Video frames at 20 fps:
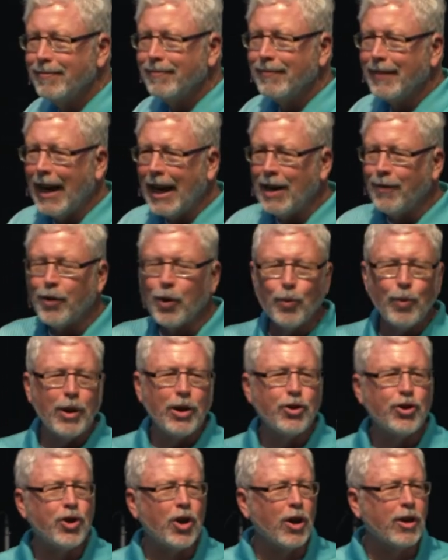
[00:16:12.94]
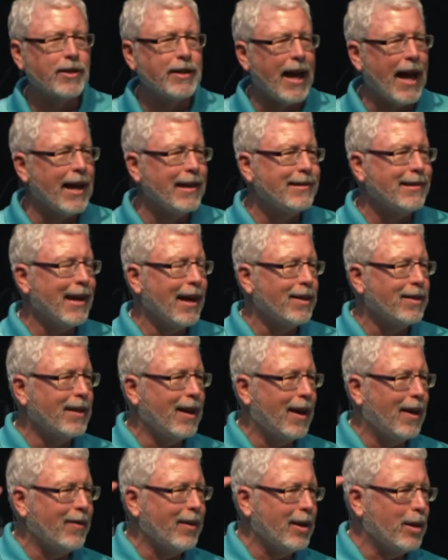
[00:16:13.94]
Any of you real jerk dads out
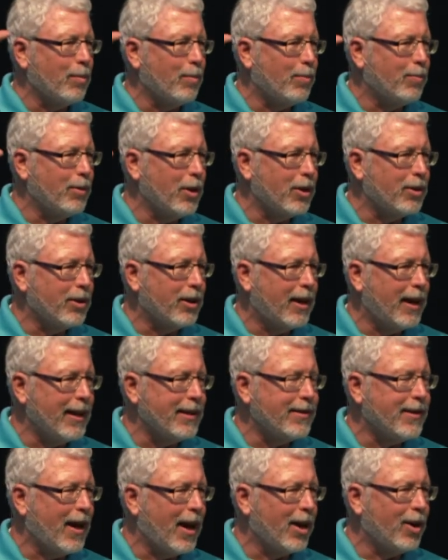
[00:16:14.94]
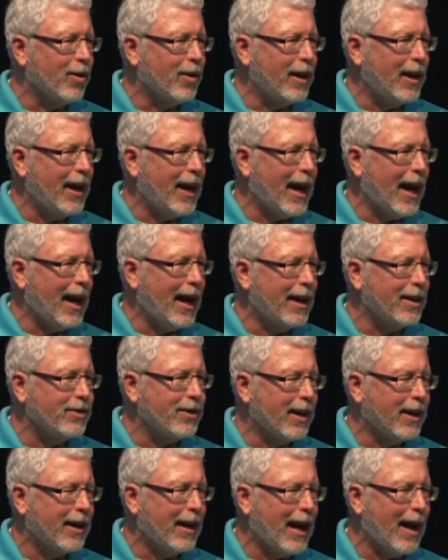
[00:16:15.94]
there that your, your kid's hungry and he's
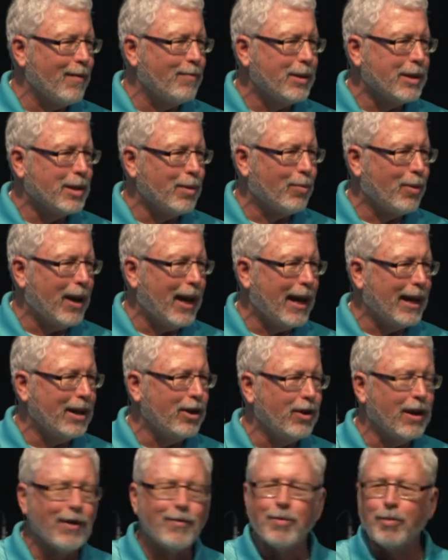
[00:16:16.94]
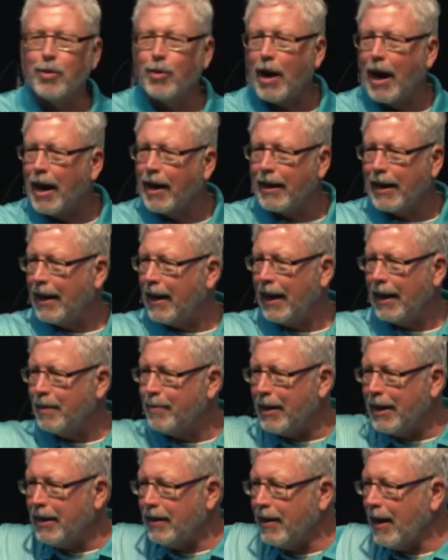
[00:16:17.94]
like, Can I have a piece of bread? And you give him a rock?
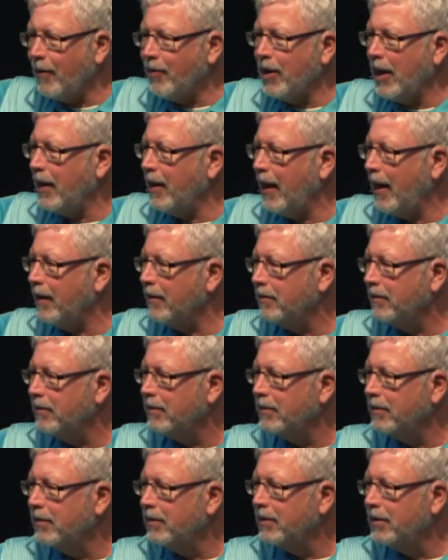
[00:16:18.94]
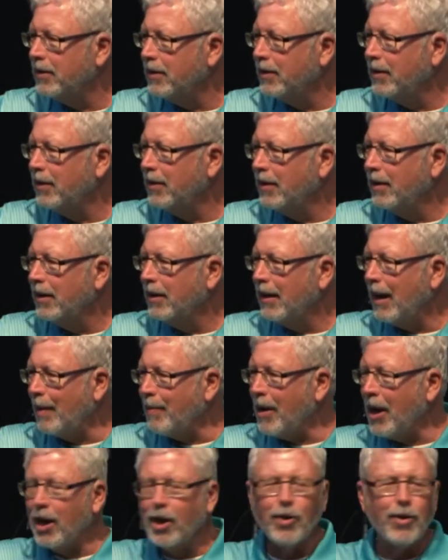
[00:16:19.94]
Anybody ever done that? I'm
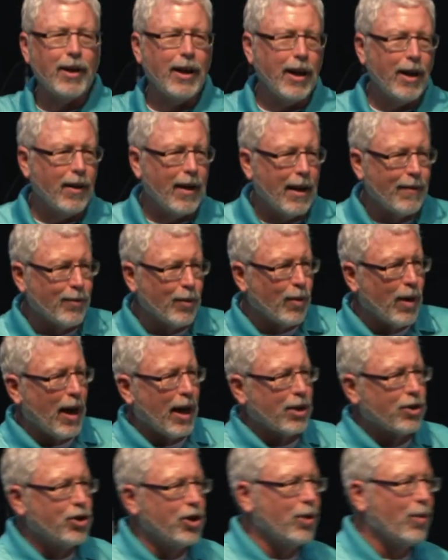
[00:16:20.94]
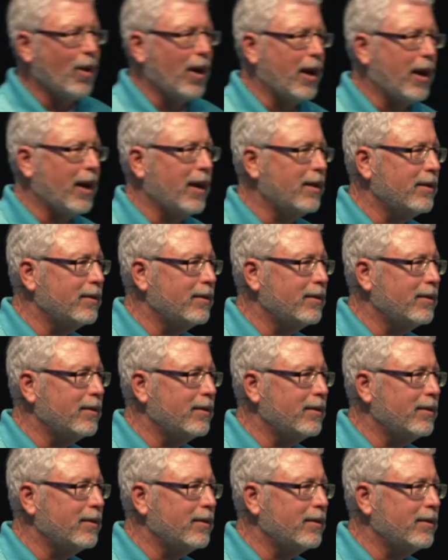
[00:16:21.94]
hungry. Here, have a rock. Chew on it.